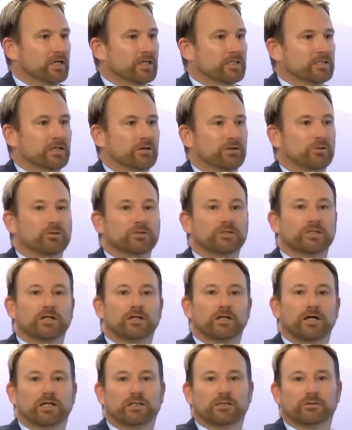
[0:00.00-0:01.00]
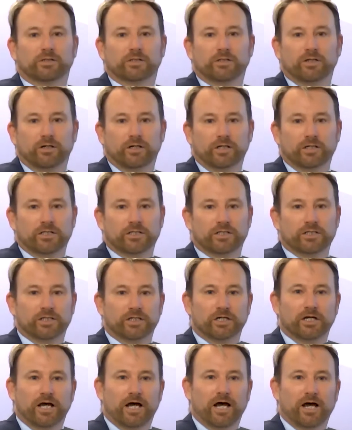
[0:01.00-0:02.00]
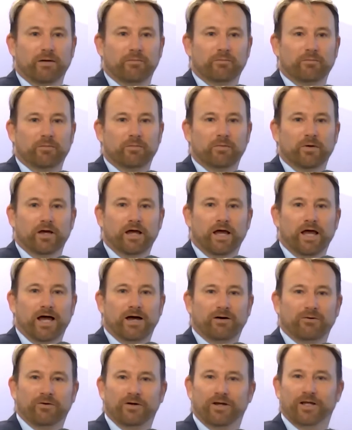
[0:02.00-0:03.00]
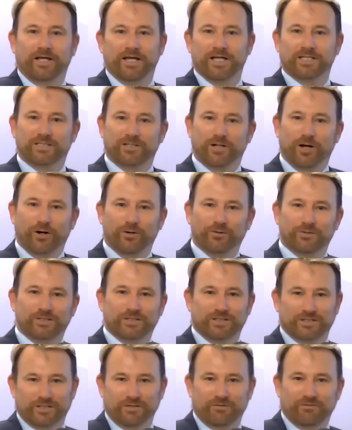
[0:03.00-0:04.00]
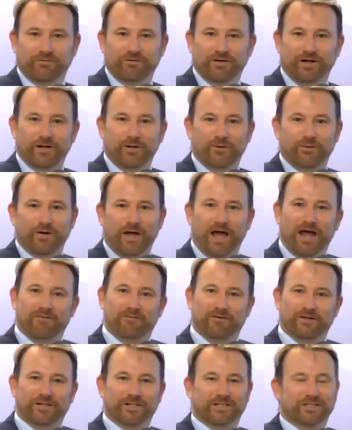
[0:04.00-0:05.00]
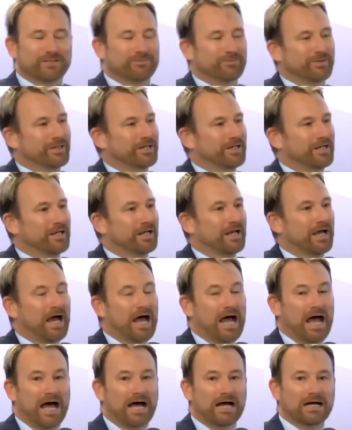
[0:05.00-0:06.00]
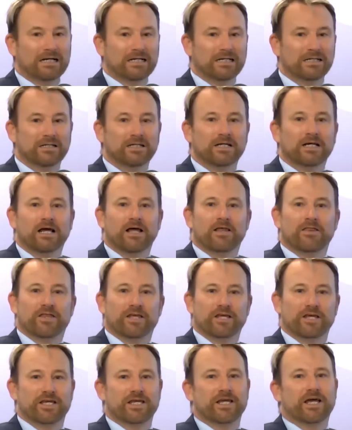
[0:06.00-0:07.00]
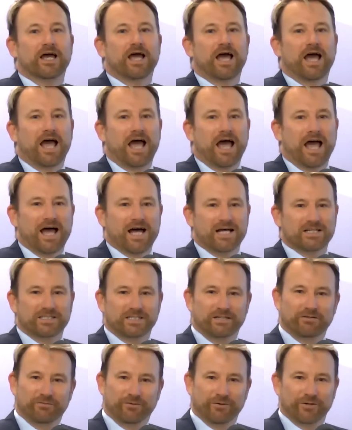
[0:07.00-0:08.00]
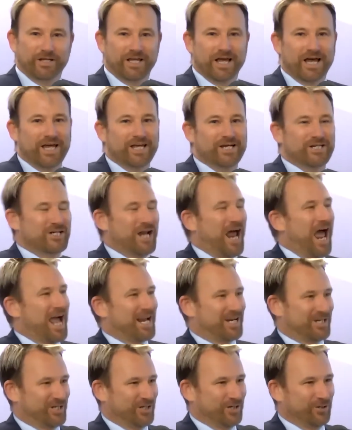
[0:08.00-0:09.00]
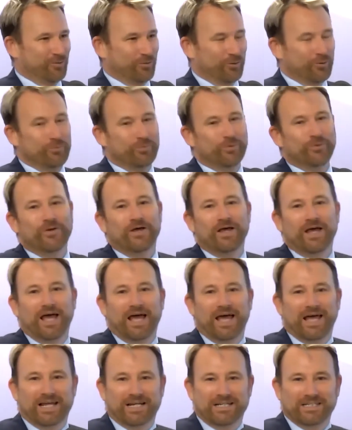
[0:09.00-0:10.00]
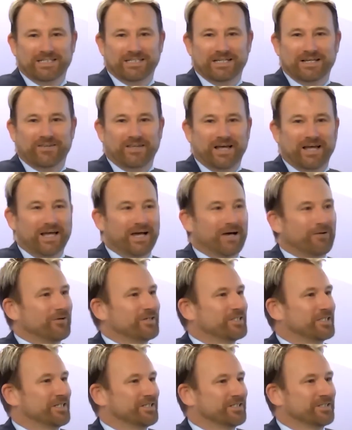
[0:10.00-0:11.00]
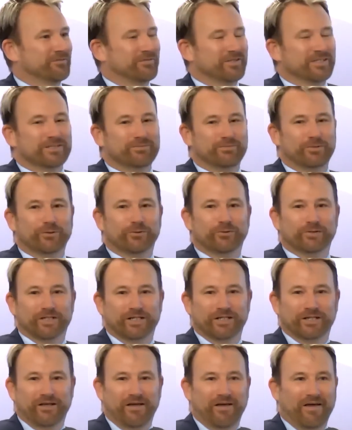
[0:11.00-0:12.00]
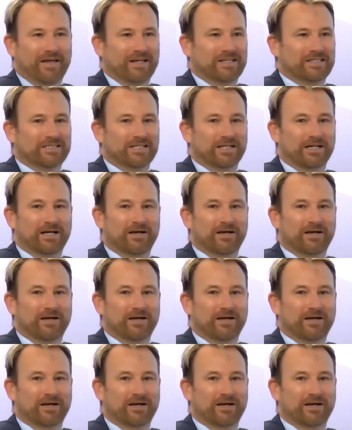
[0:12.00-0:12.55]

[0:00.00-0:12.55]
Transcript: So I'd also like to acknowledge our guest hosts and fellow advocates, being HAG, the Housing for the Age Action Group, and they are residents of this building. And